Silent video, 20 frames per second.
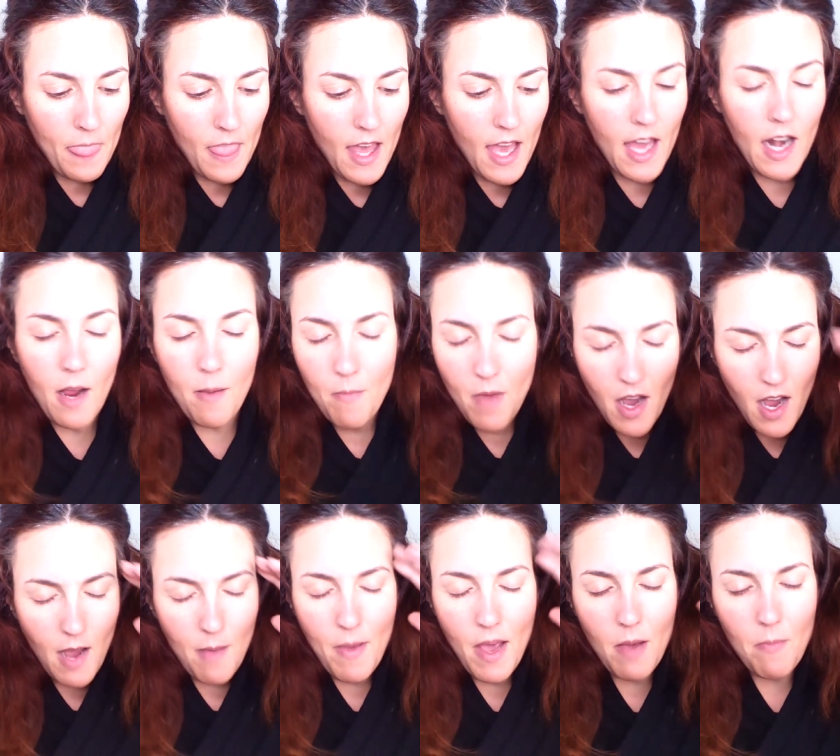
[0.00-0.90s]
and I'm,
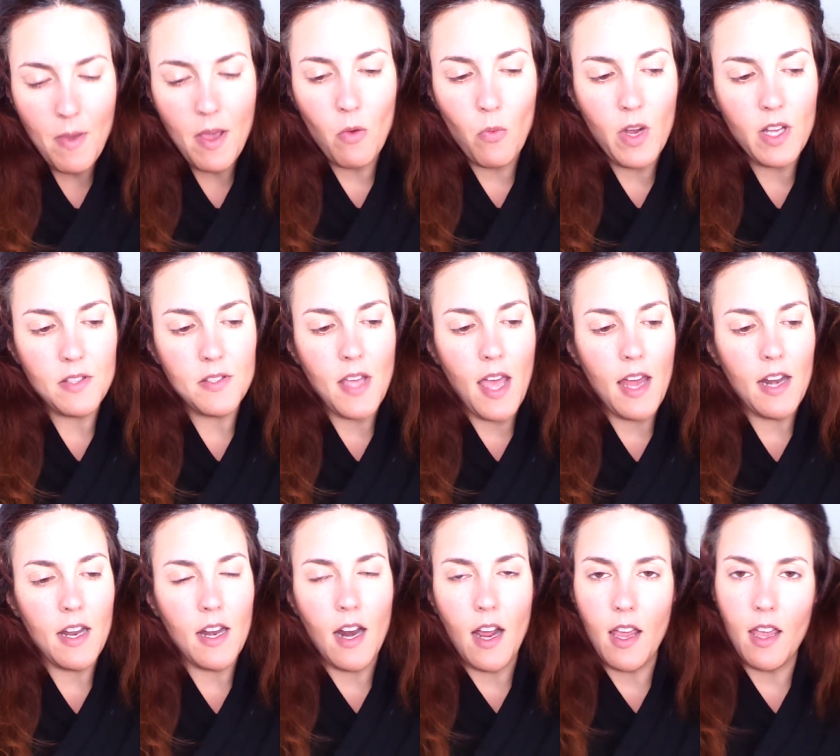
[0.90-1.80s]
I'm at my wit's
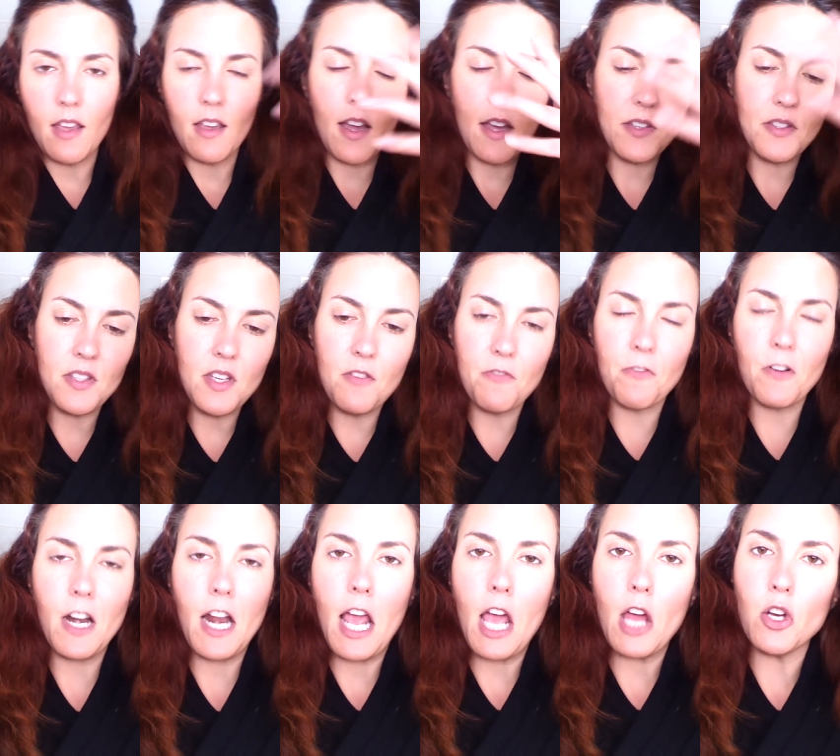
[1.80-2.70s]
end, and I, I see
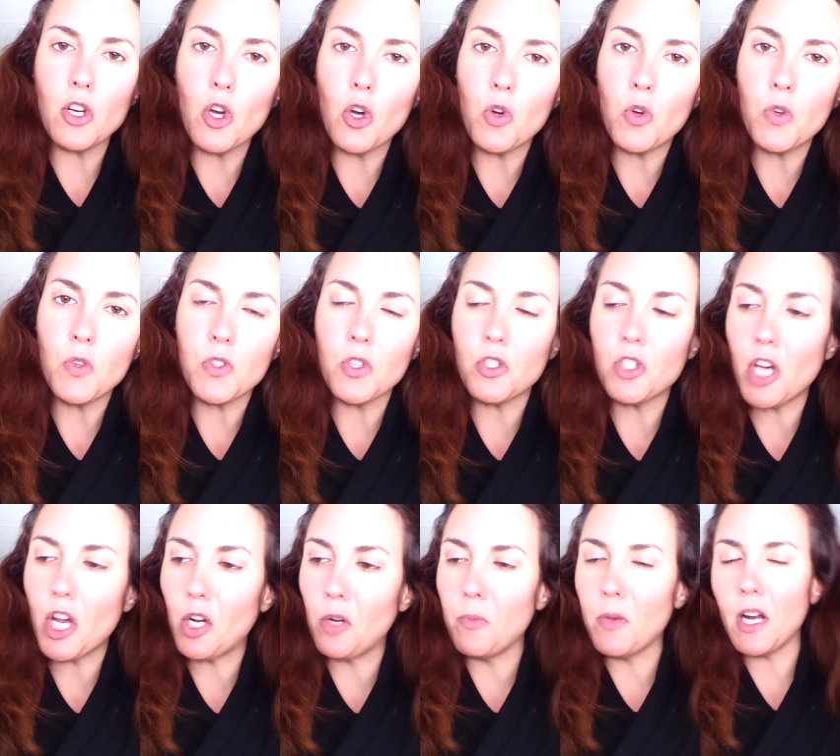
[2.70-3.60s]
Fernando, who's a
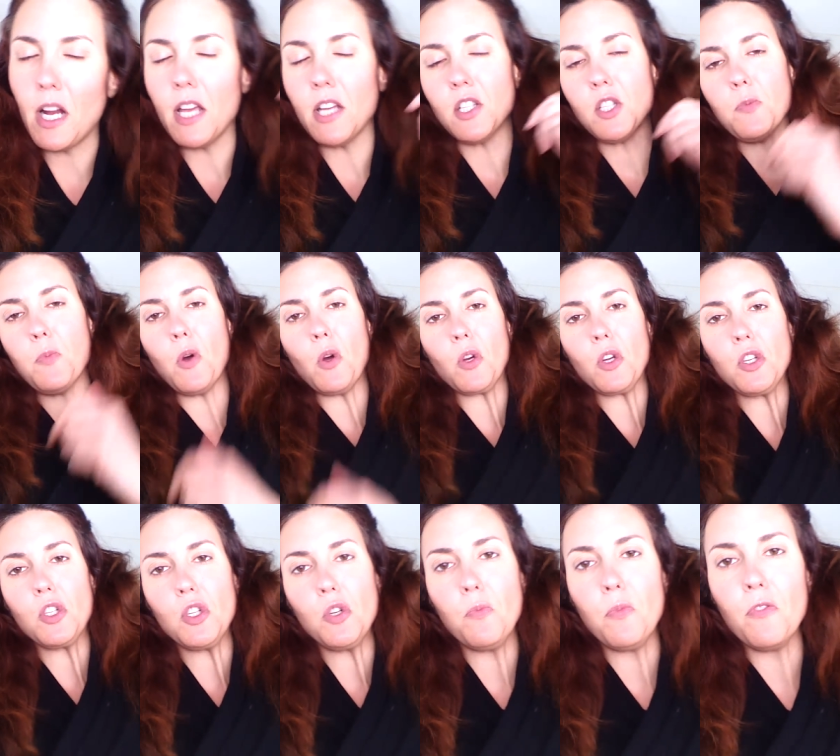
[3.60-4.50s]
gentleman I had spoken
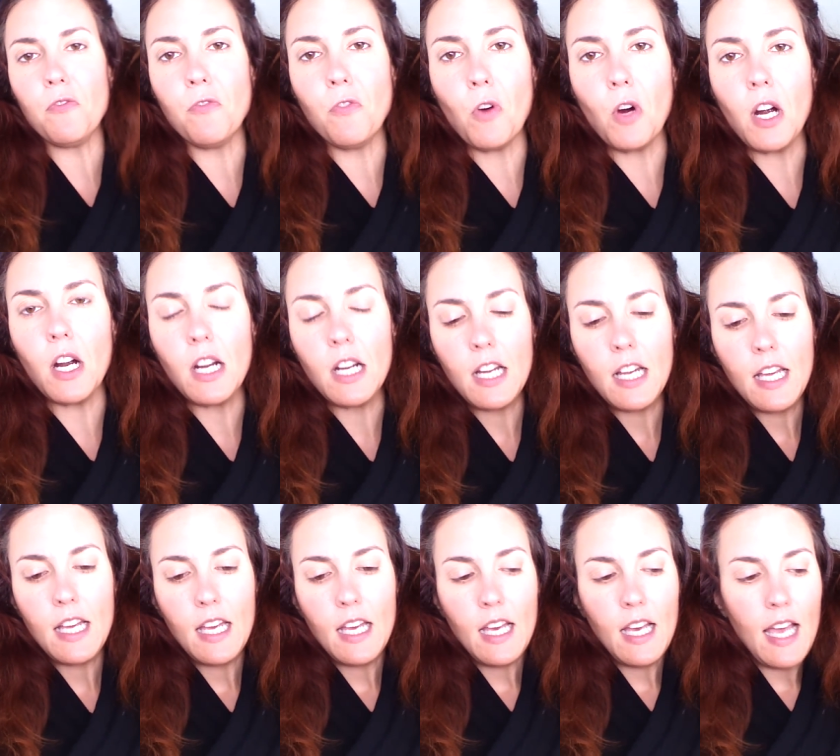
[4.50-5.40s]
to before,
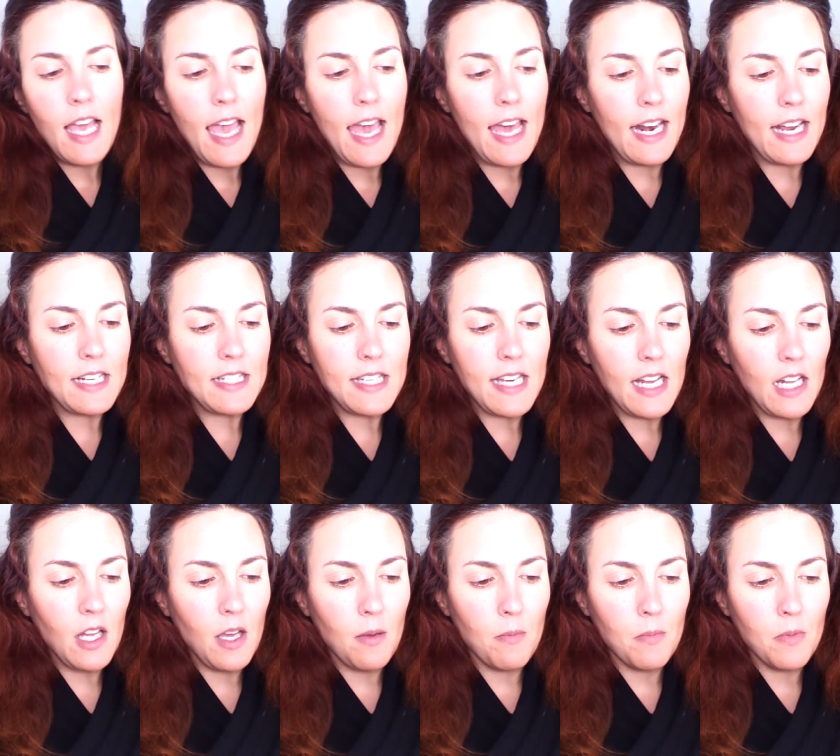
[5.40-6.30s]
and I
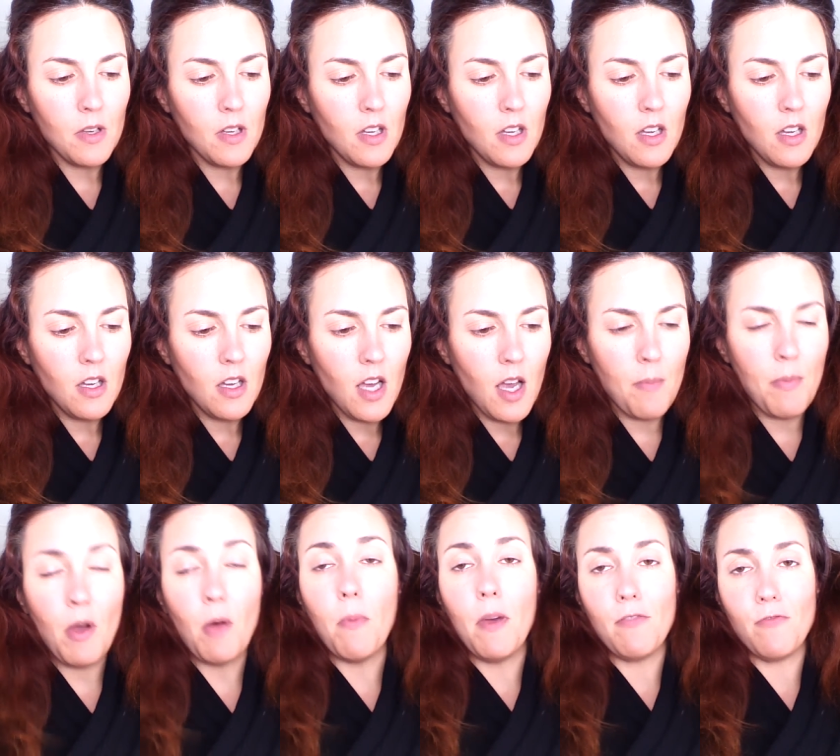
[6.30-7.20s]
tell him
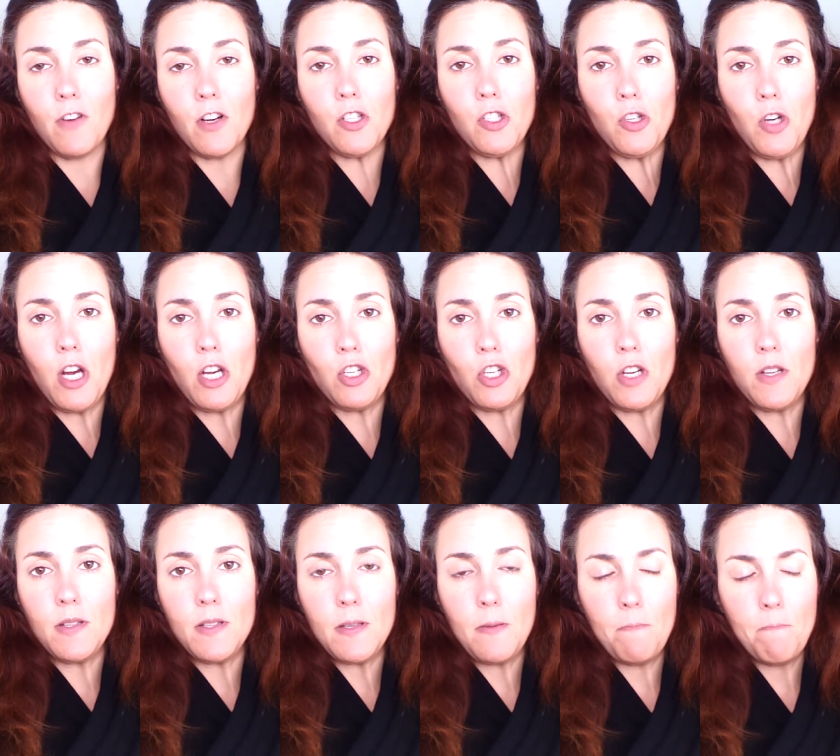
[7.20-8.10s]
about my
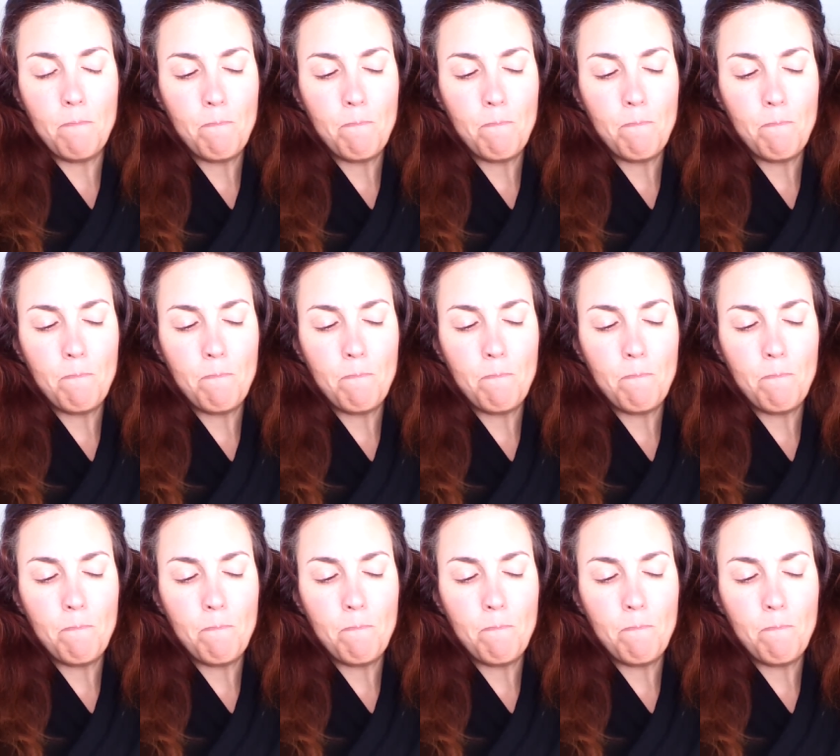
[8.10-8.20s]
frustrations.